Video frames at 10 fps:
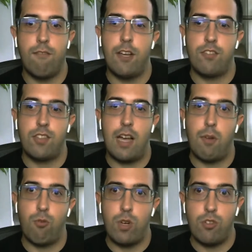invest time
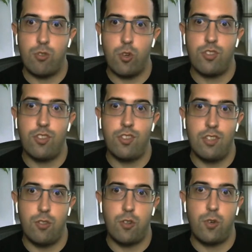and resources
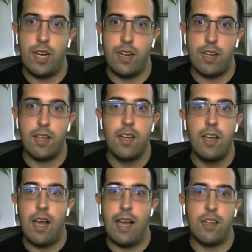into creating it,
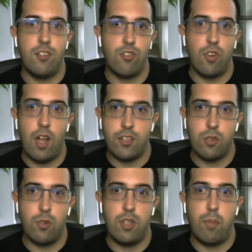I can just launch
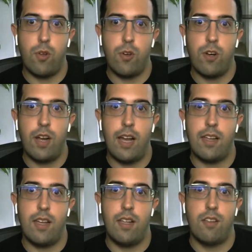it with Deployer. I
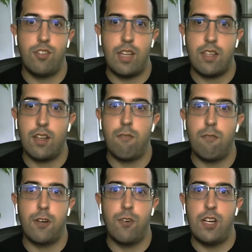can set the
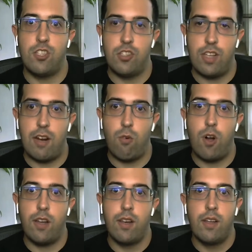configurations that I
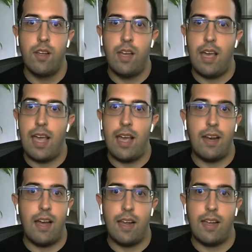want,
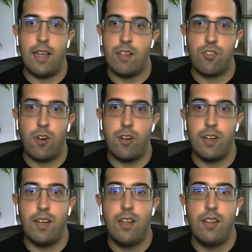and I can get
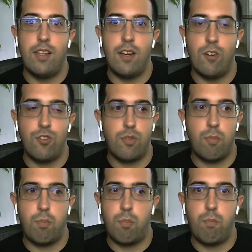started. There's